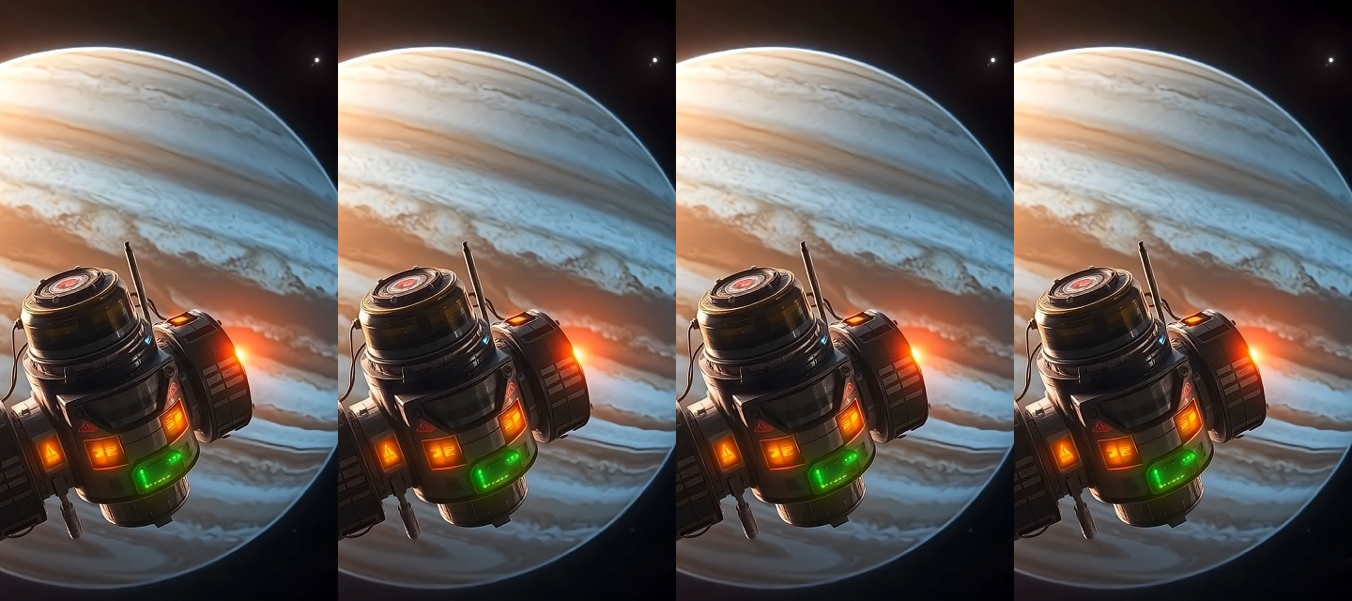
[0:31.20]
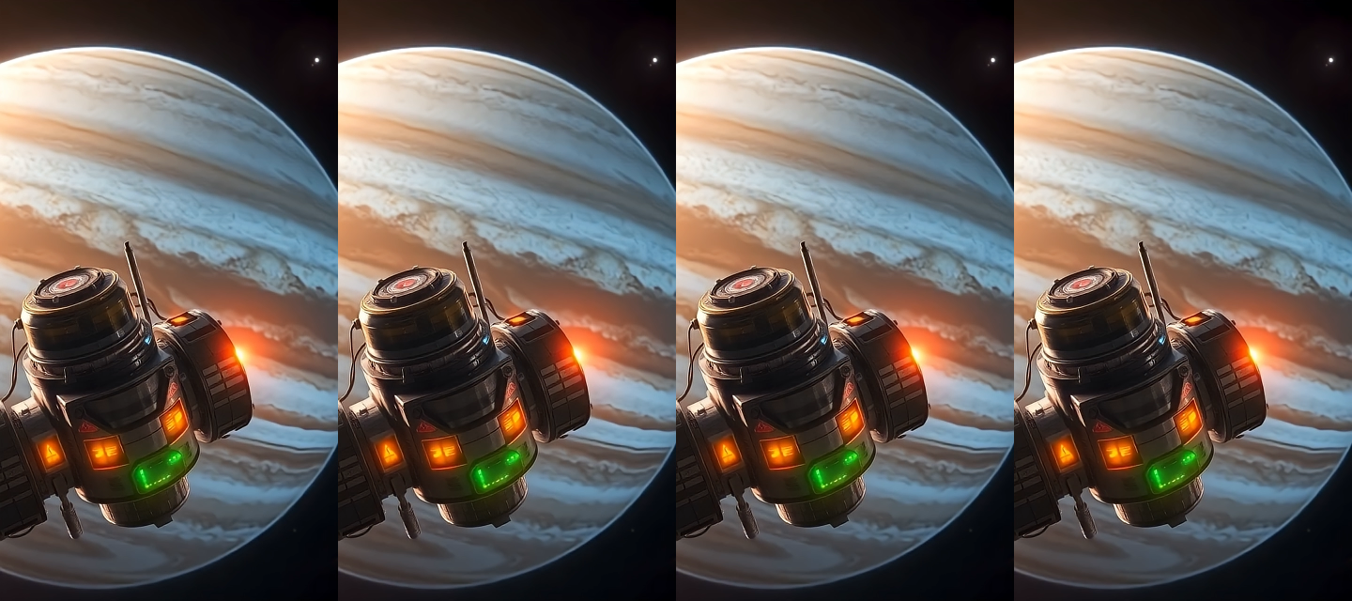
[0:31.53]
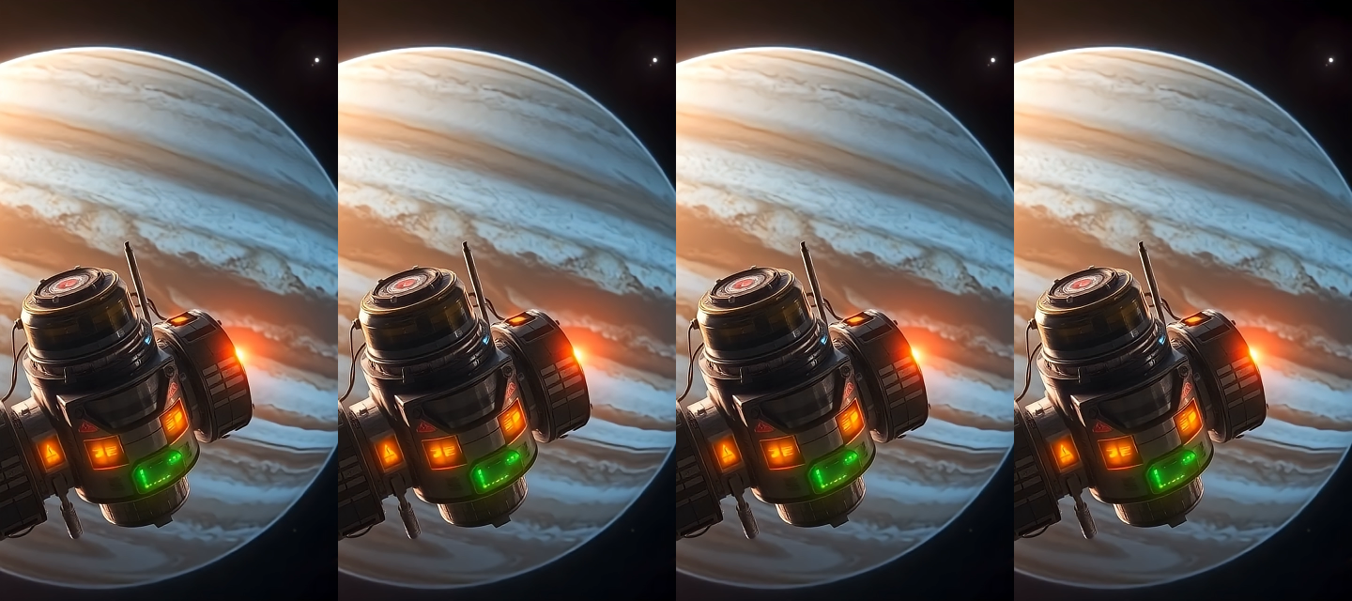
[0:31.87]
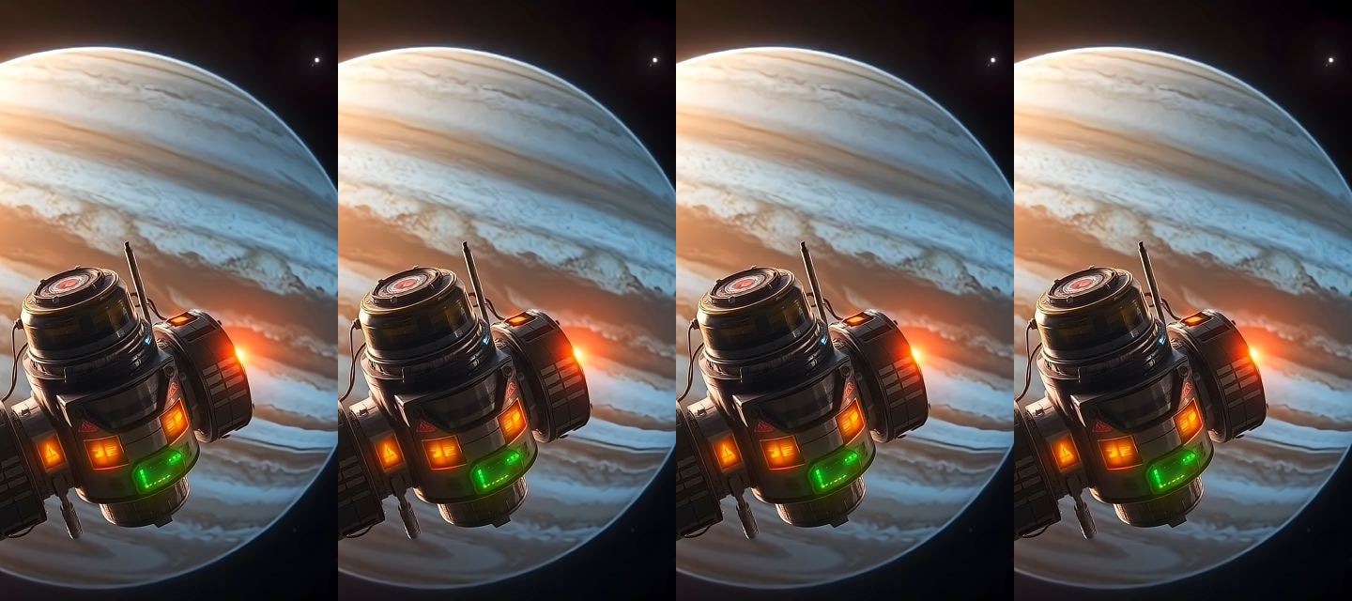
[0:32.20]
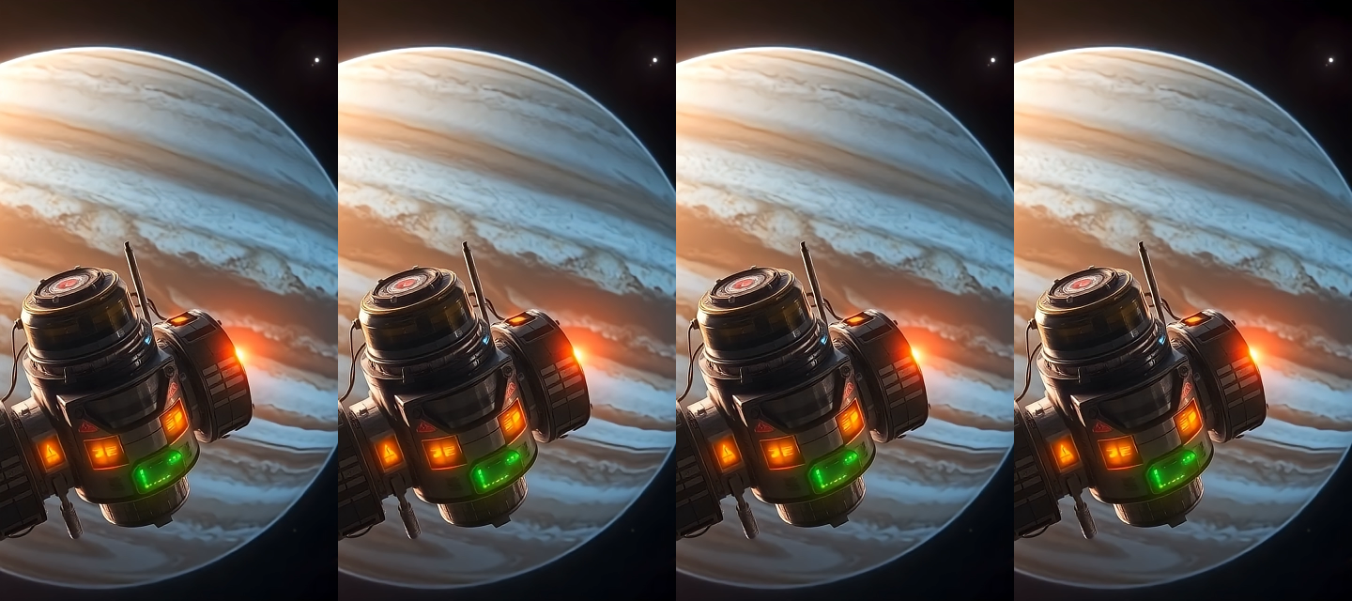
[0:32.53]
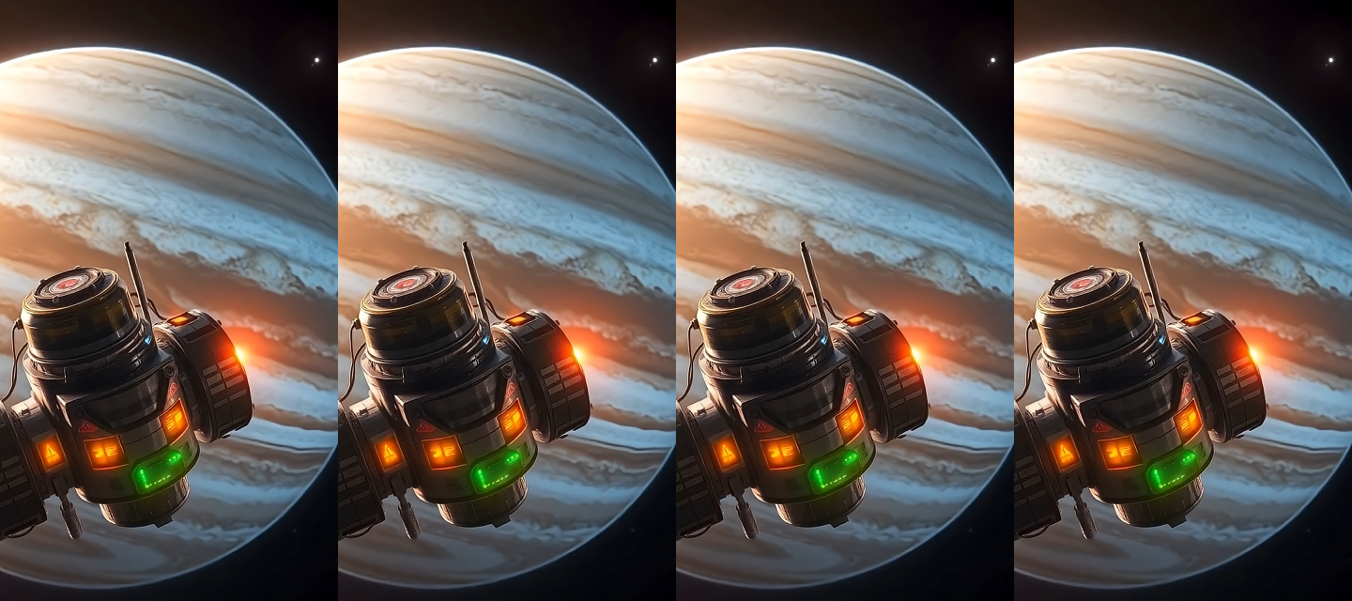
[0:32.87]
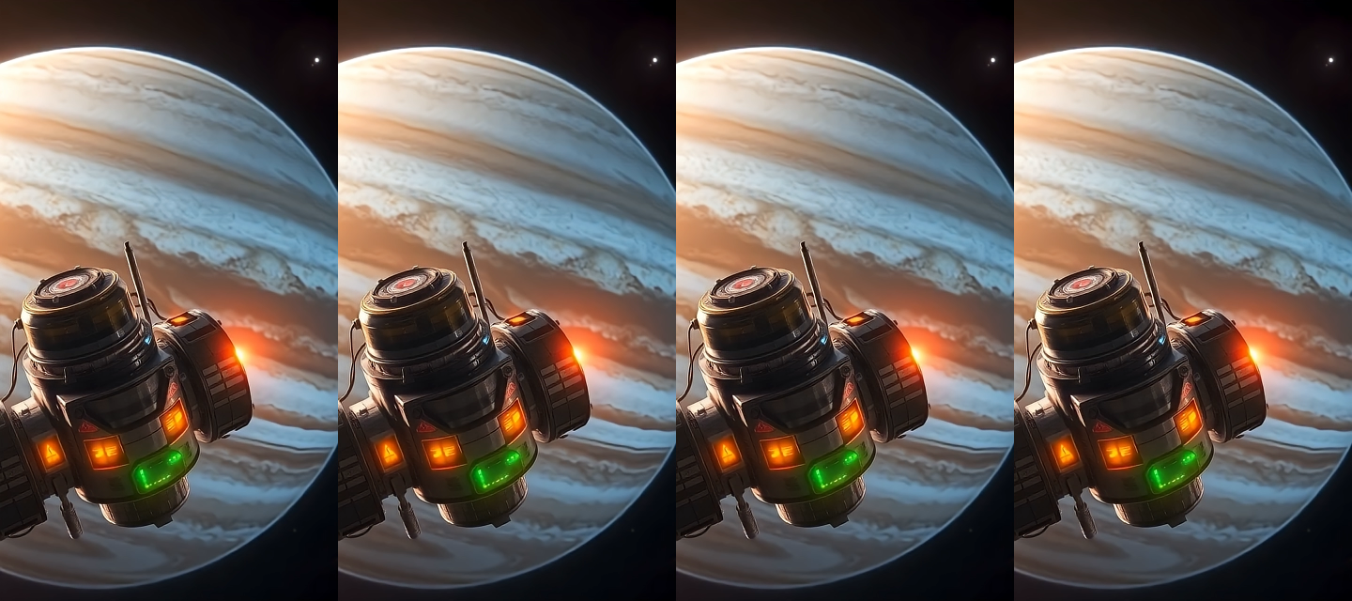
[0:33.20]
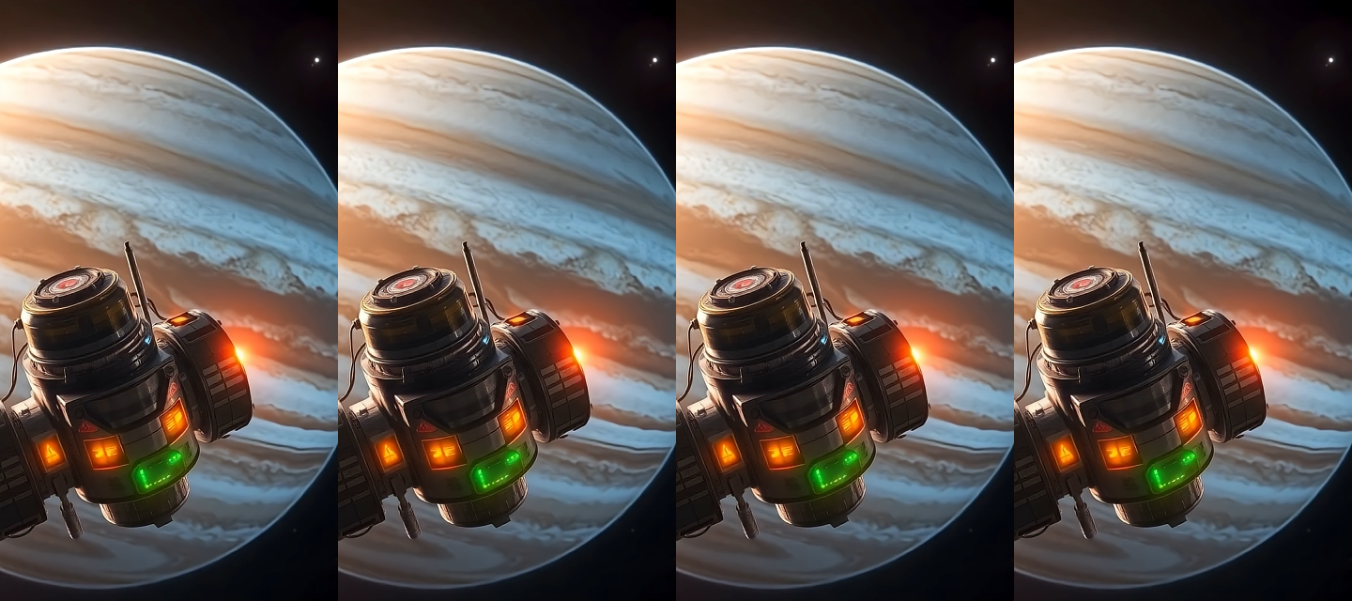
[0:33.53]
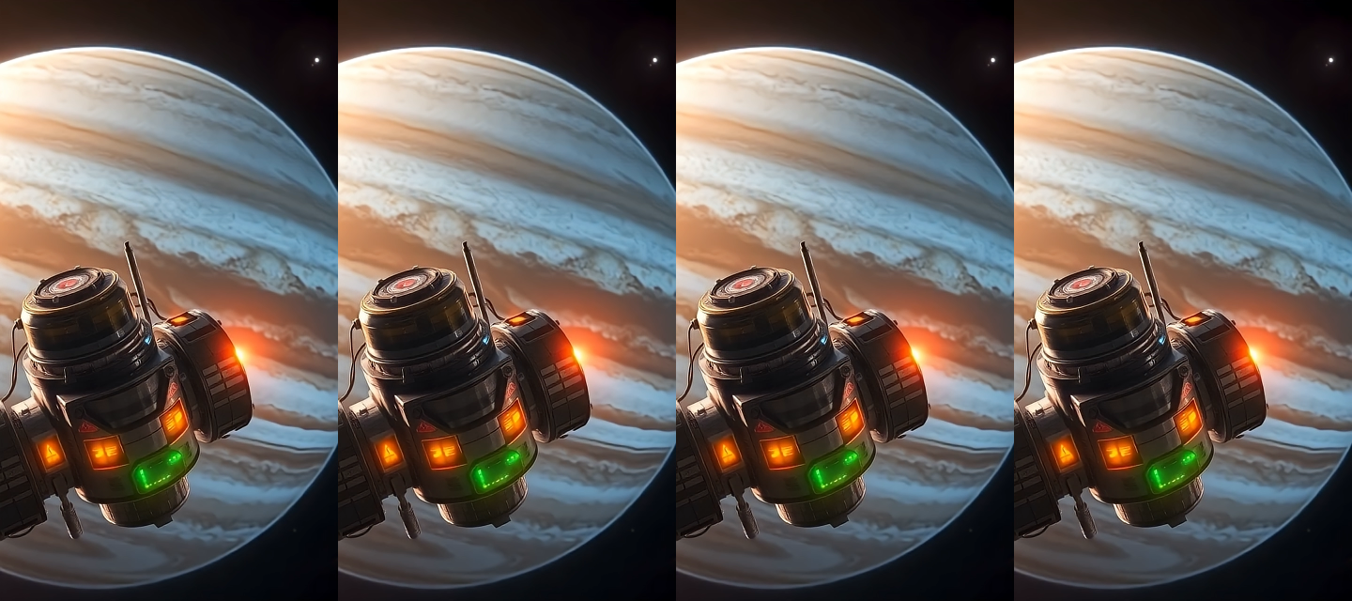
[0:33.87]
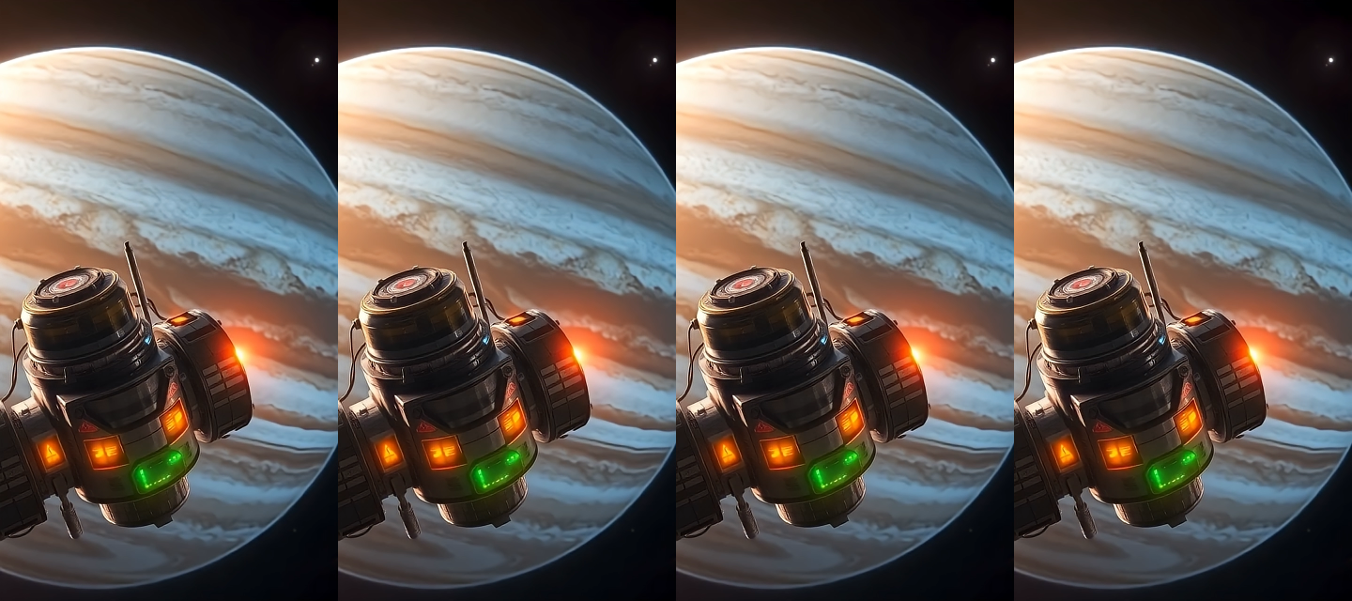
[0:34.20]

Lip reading: (no speaker visible)